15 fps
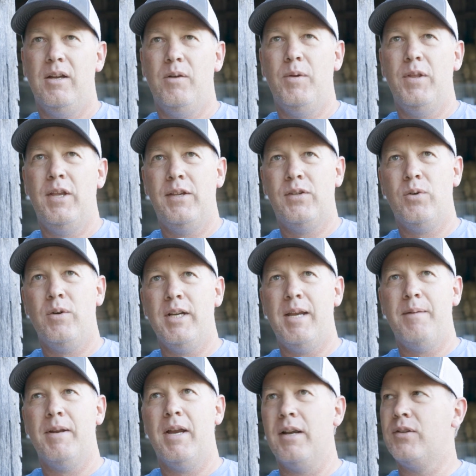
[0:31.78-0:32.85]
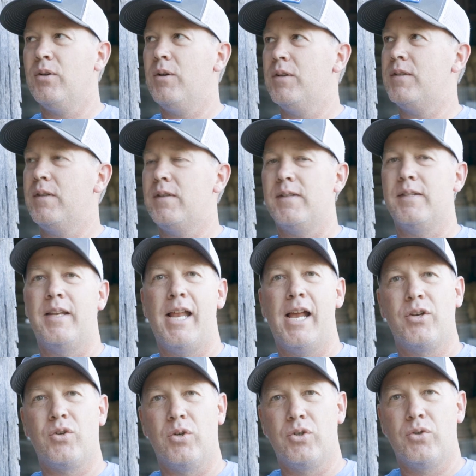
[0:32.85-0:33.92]
When the historian came down and told us this is a
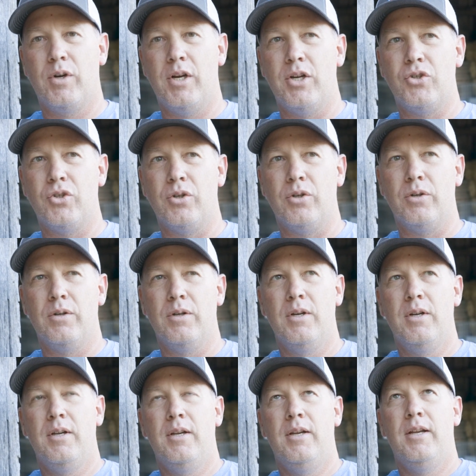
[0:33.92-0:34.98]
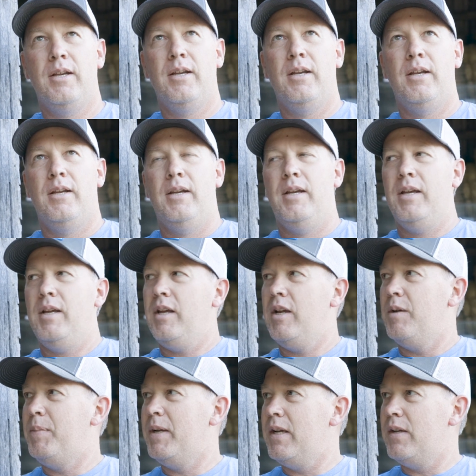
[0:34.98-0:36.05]
national treasure,
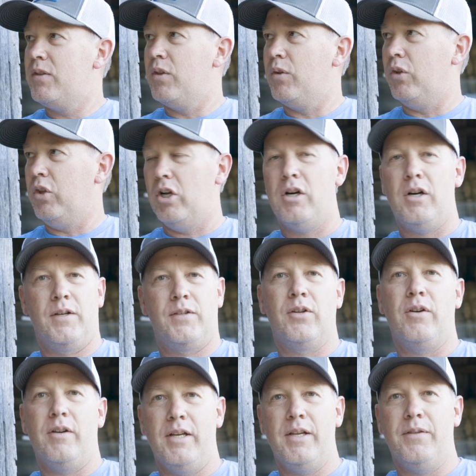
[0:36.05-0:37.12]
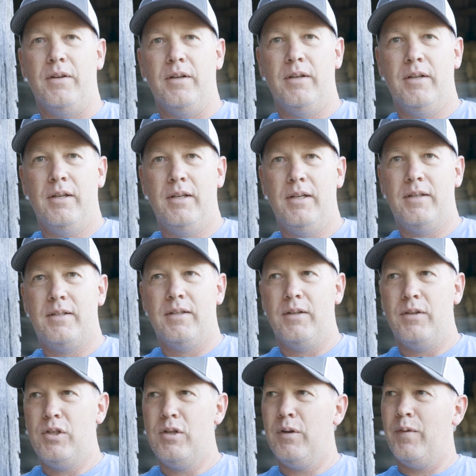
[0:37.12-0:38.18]
because of the logs underneath it,
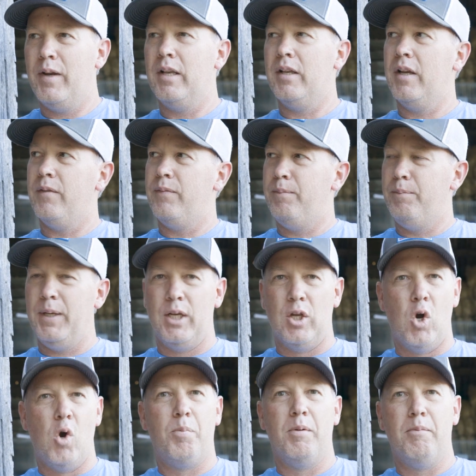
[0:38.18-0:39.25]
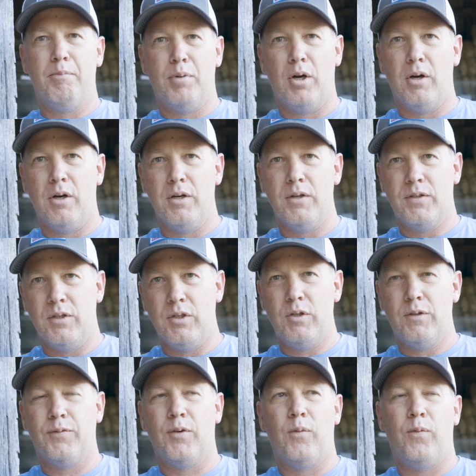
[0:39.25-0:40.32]
you can find a lot of big open barns and
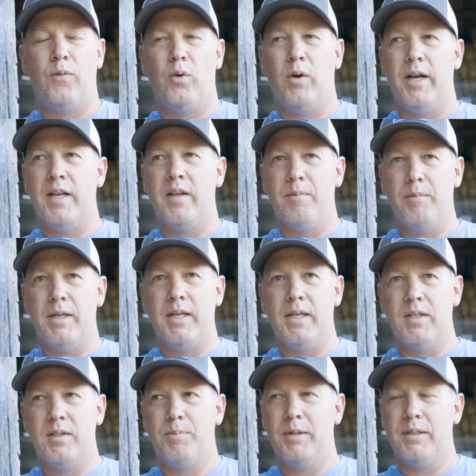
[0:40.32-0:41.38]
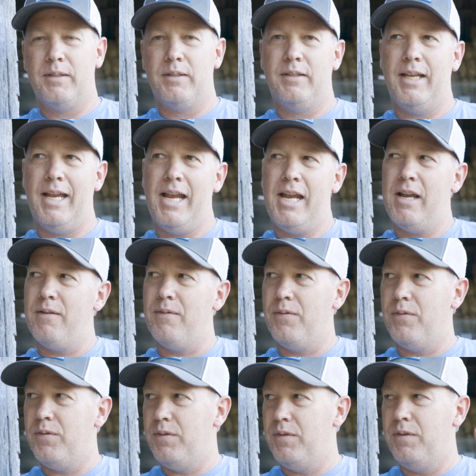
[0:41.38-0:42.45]
used for a variety of means, but to have
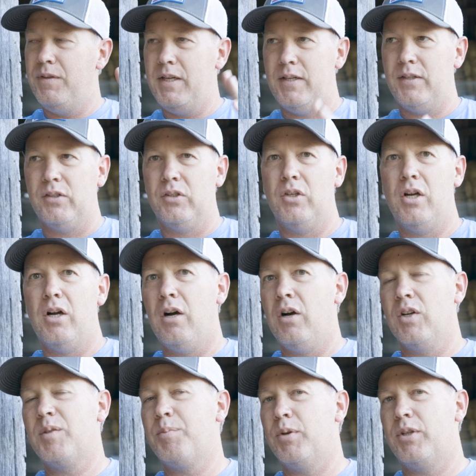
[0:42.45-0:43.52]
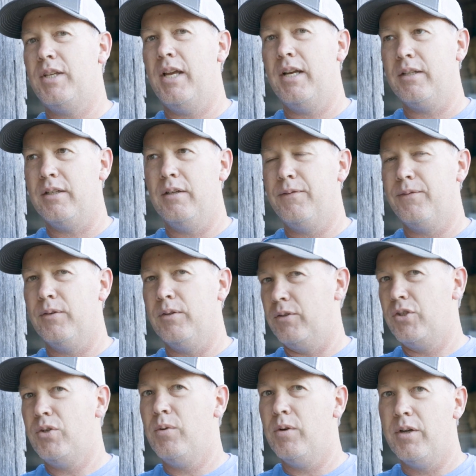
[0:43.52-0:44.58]
these logs protected for
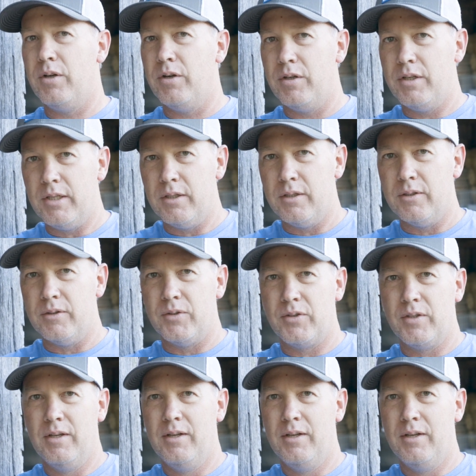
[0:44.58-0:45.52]
200 years